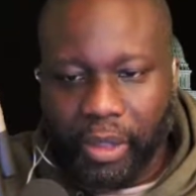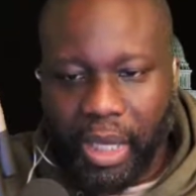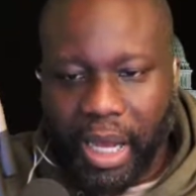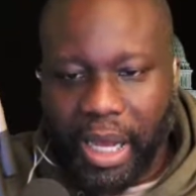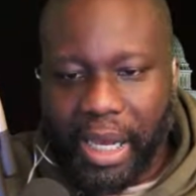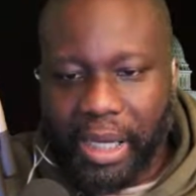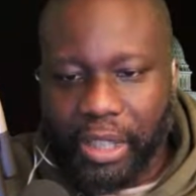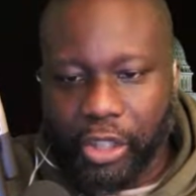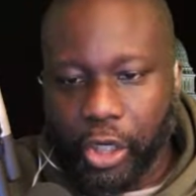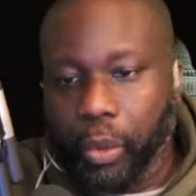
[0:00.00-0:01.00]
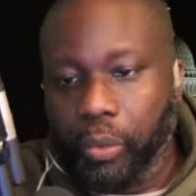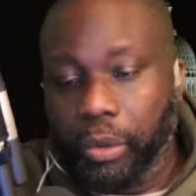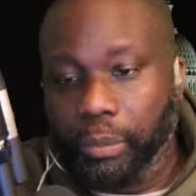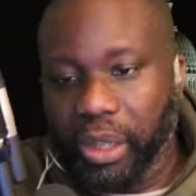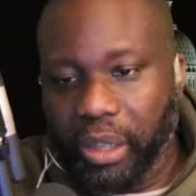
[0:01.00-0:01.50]
I don't,
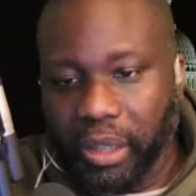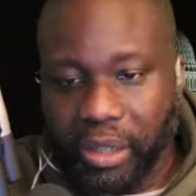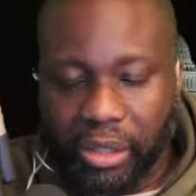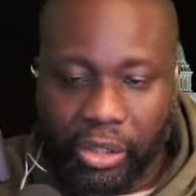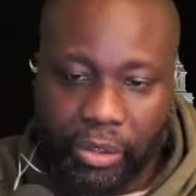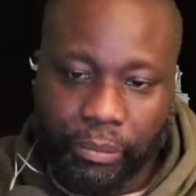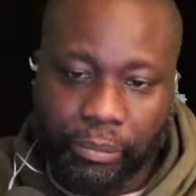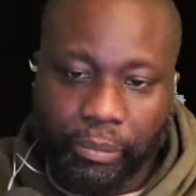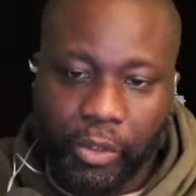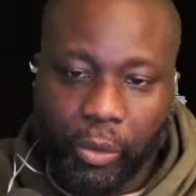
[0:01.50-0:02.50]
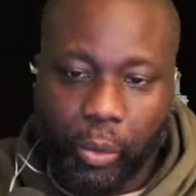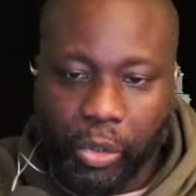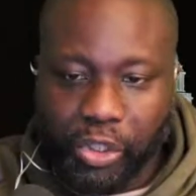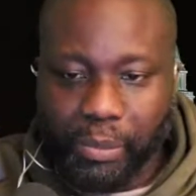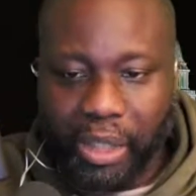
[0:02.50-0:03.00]
because Will
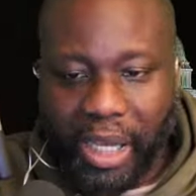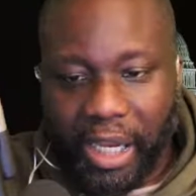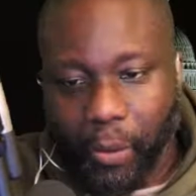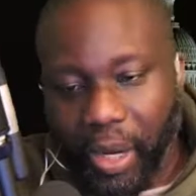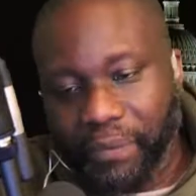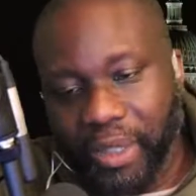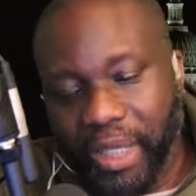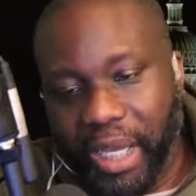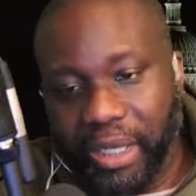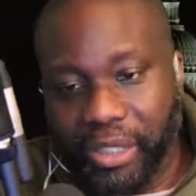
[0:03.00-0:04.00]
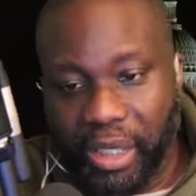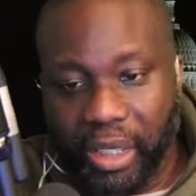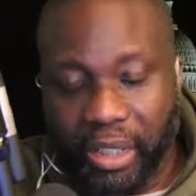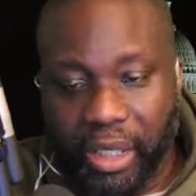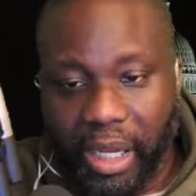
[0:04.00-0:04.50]
Smith had a wife and he had a
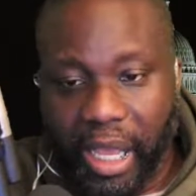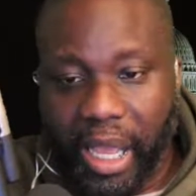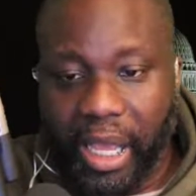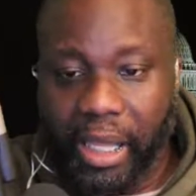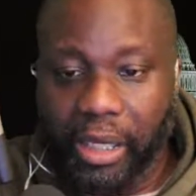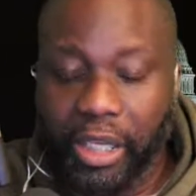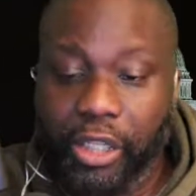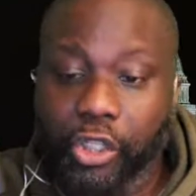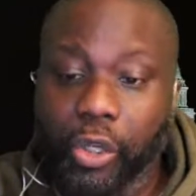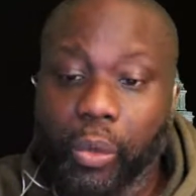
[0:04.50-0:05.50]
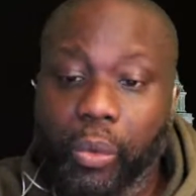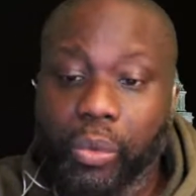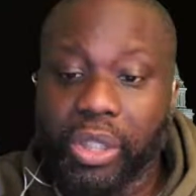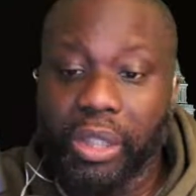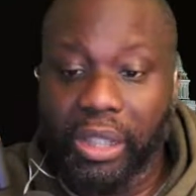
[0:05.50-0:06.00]
son, and he chose
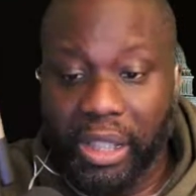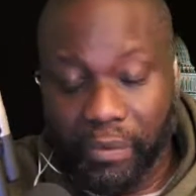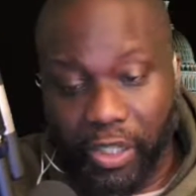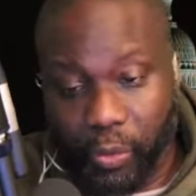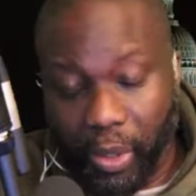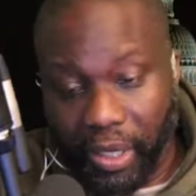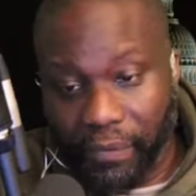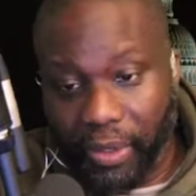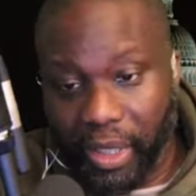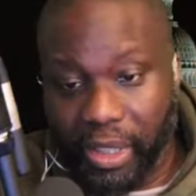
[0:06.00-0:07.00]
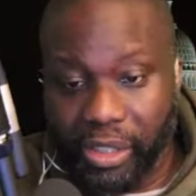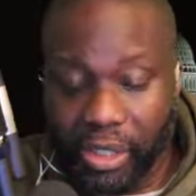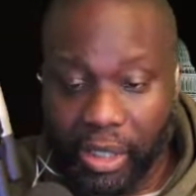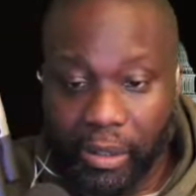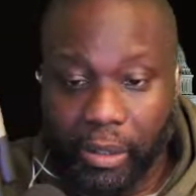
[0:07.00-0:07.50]
to leave his wife and his
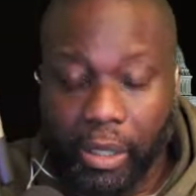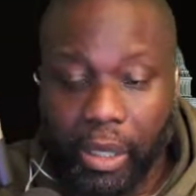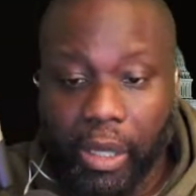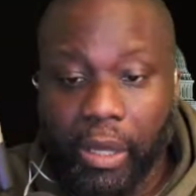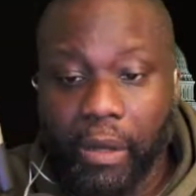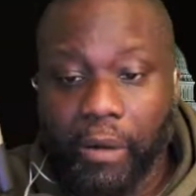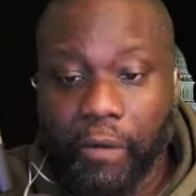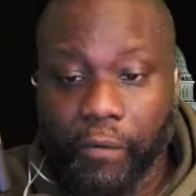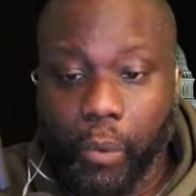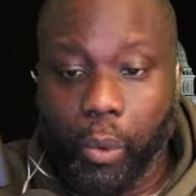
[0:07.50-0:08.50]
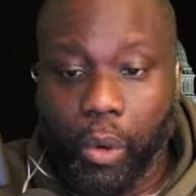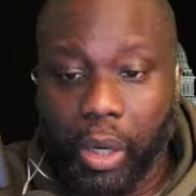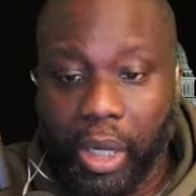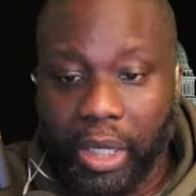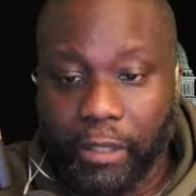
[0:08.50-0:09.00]
son for
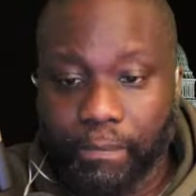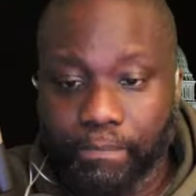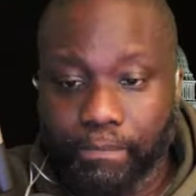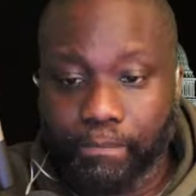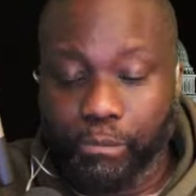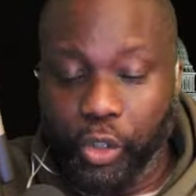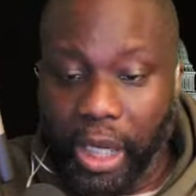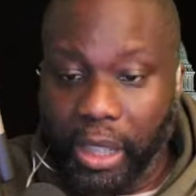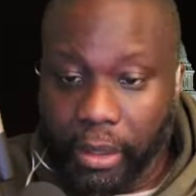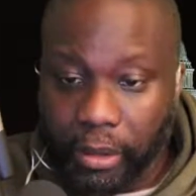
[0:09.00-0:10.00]
um, Jada.